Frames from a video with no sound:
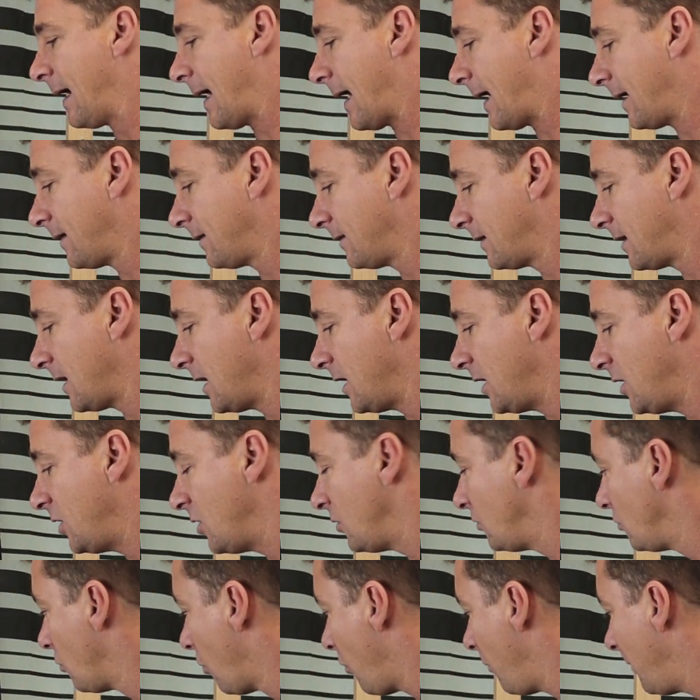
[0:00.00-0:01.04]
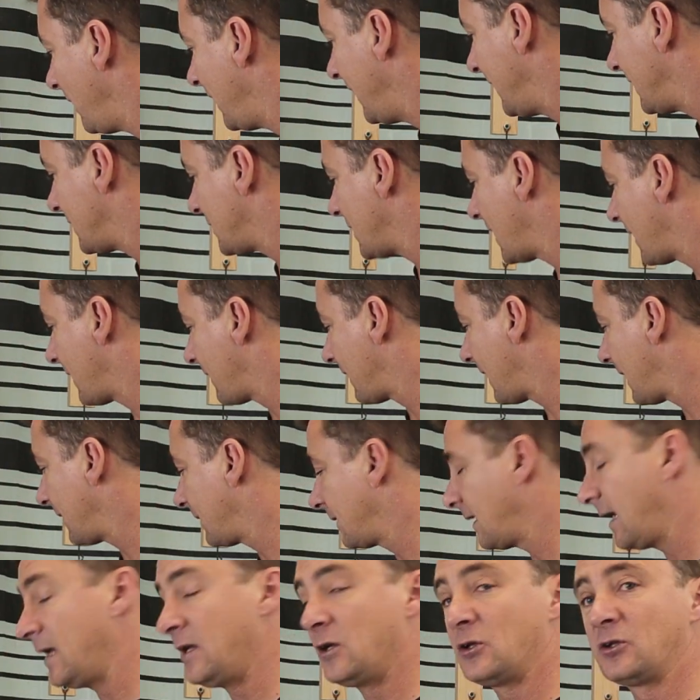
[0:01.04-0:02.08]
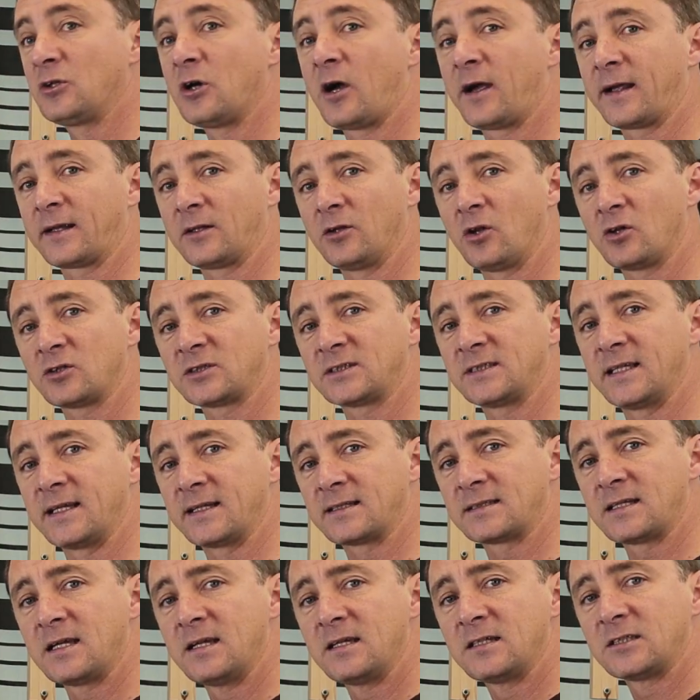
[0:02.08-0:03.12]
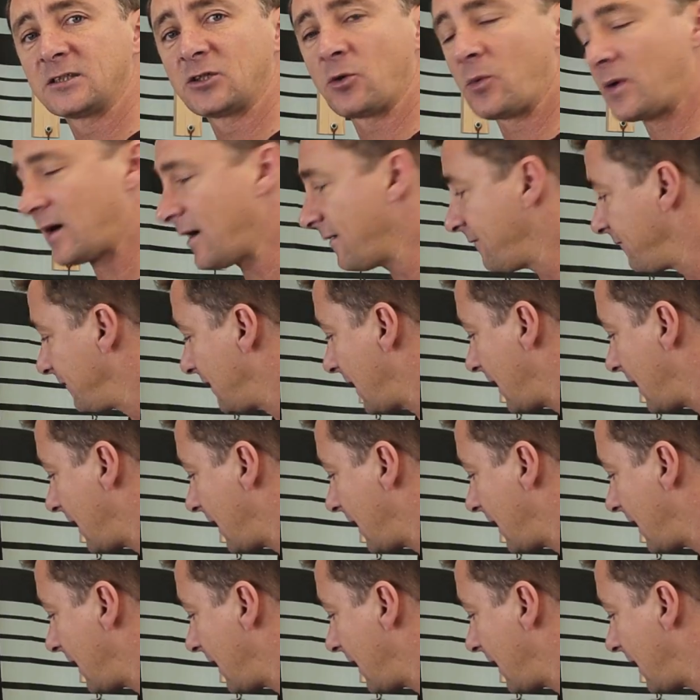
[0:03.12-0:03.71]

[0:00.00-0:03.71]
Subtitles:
and you normally check that in your diagnostics. So what I've